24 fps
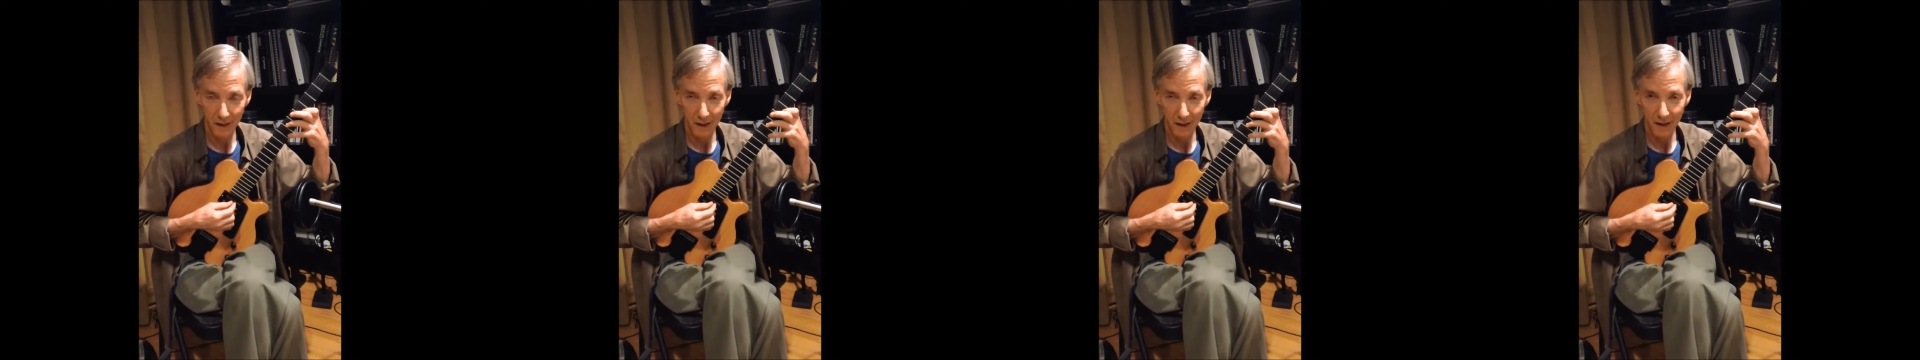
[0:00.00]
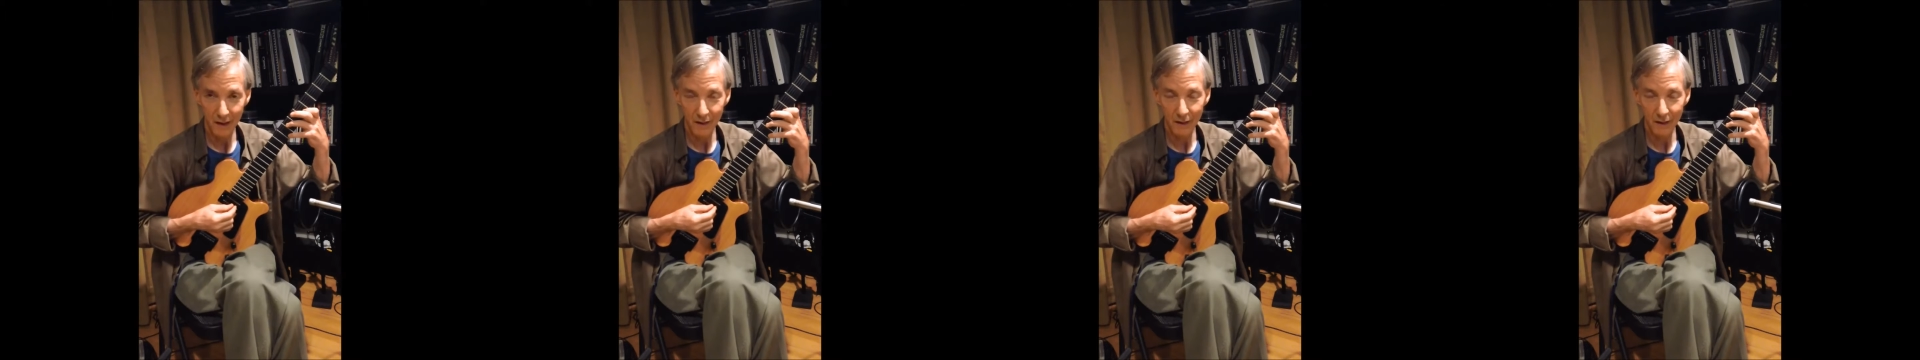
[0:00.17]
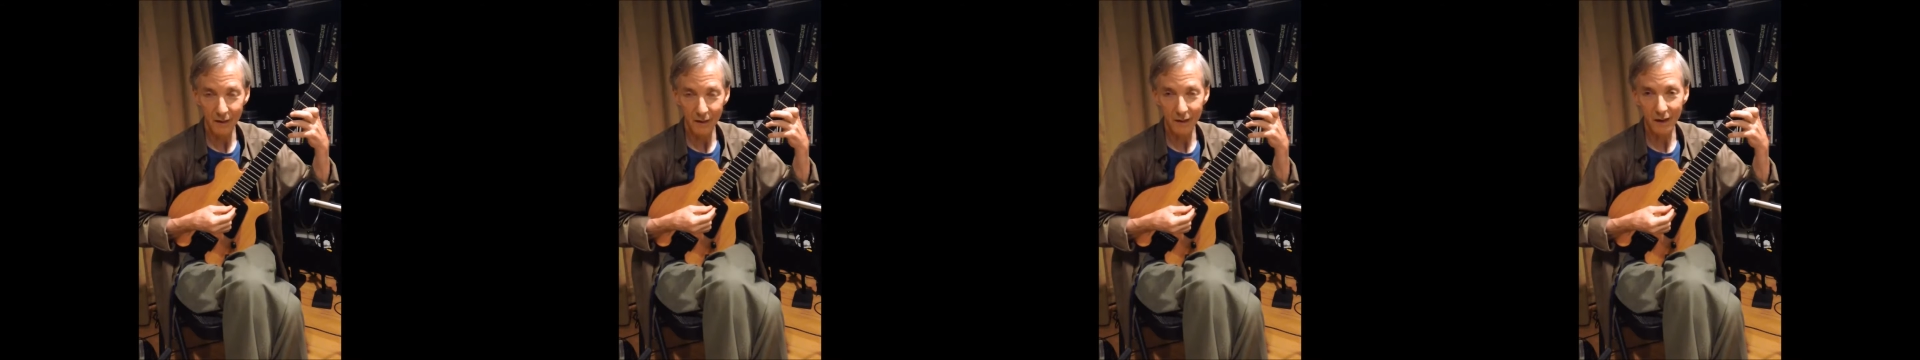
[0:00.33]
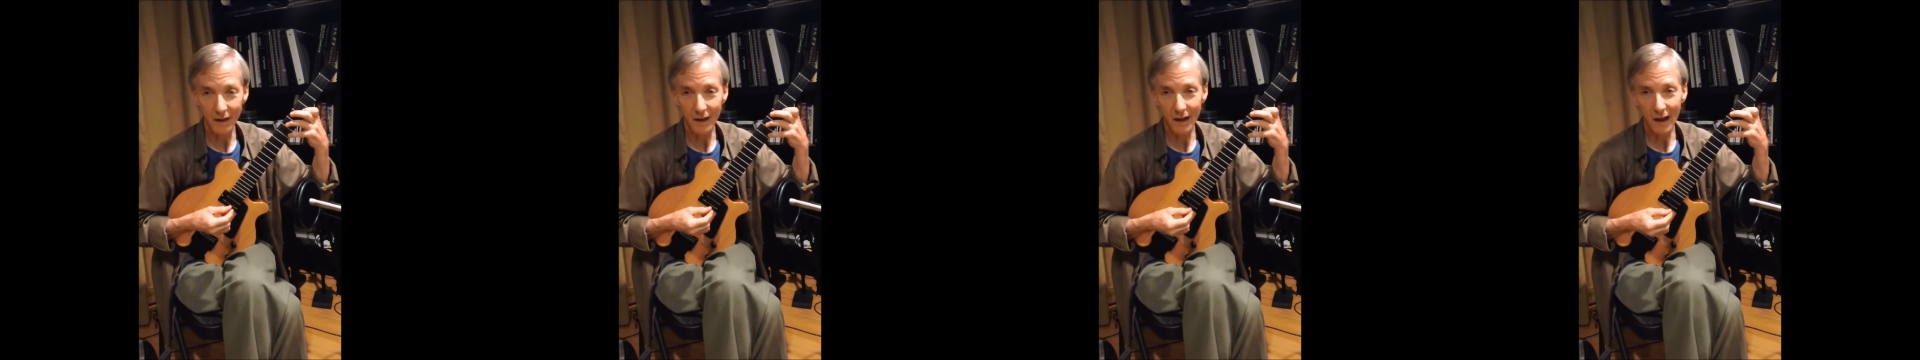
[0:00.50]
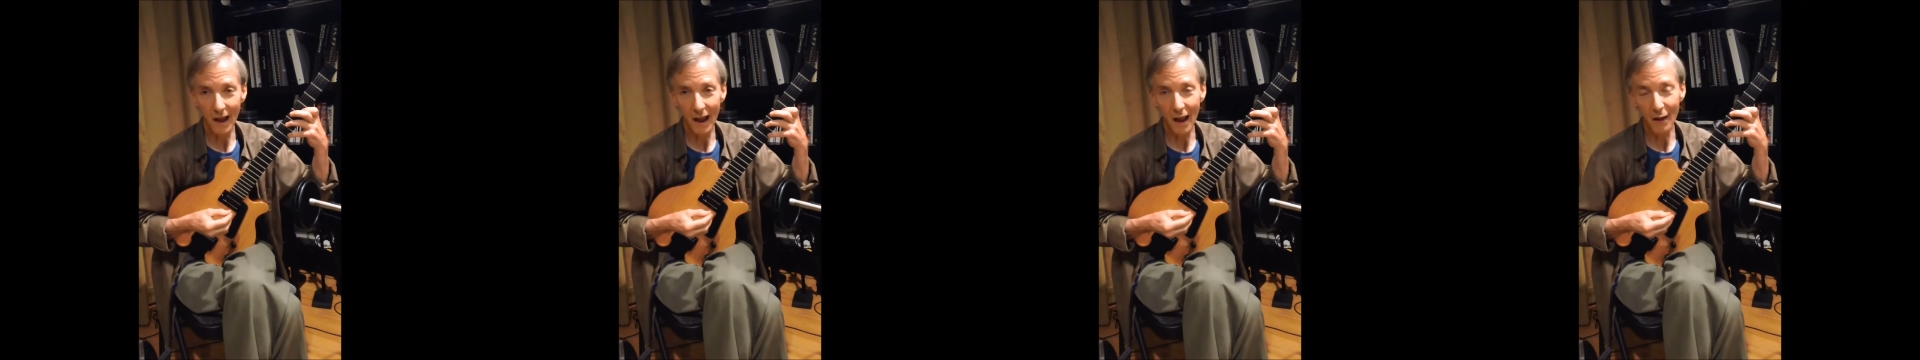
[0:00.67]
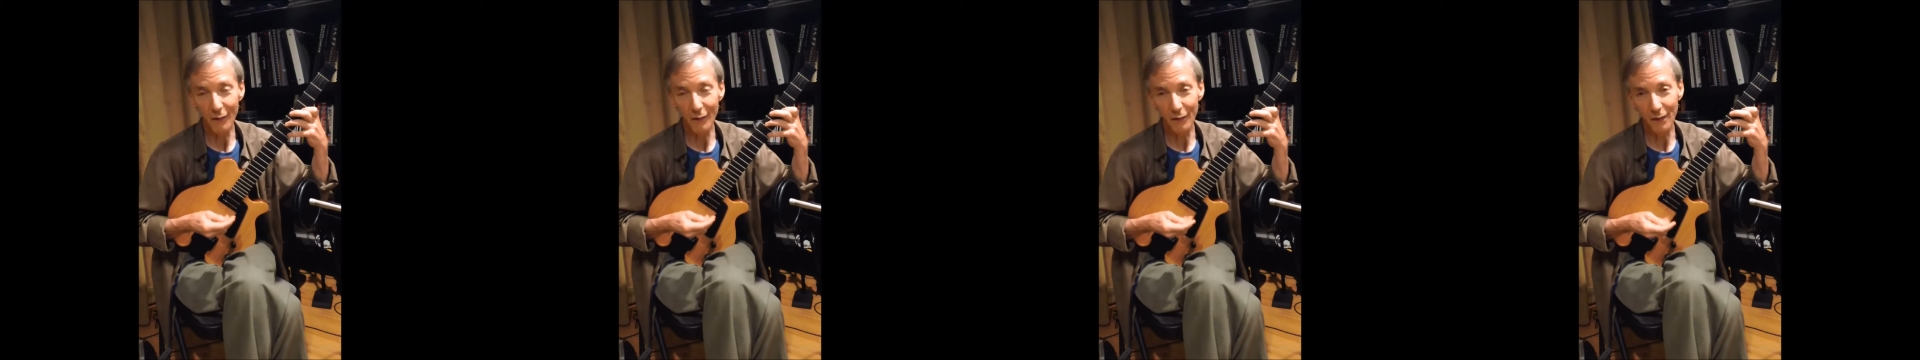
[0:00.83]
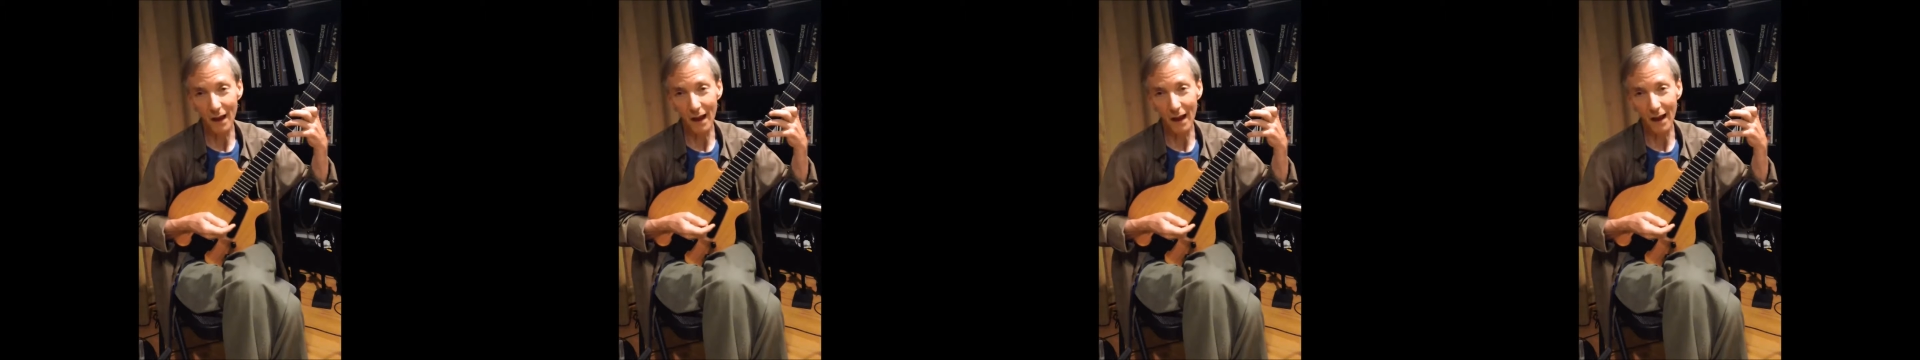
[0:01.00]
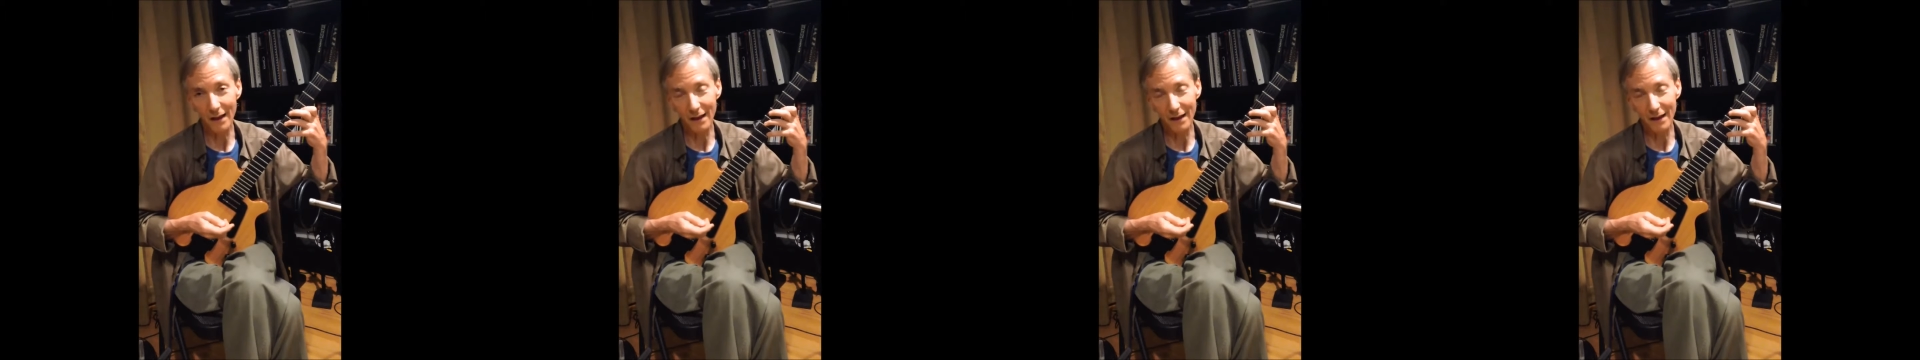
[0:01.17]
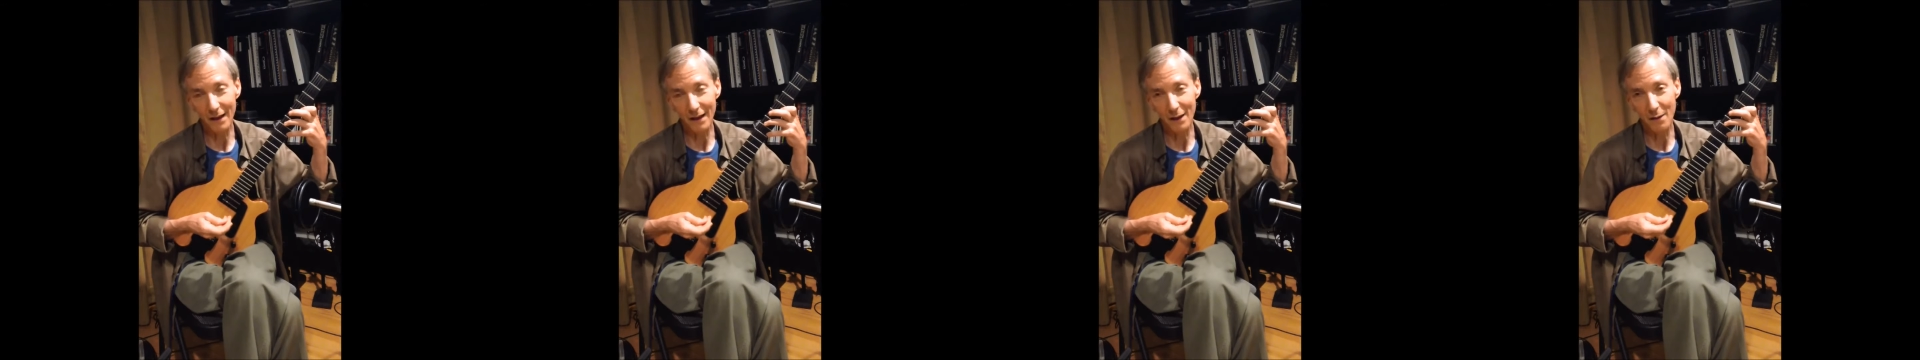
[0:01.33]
this is an A flat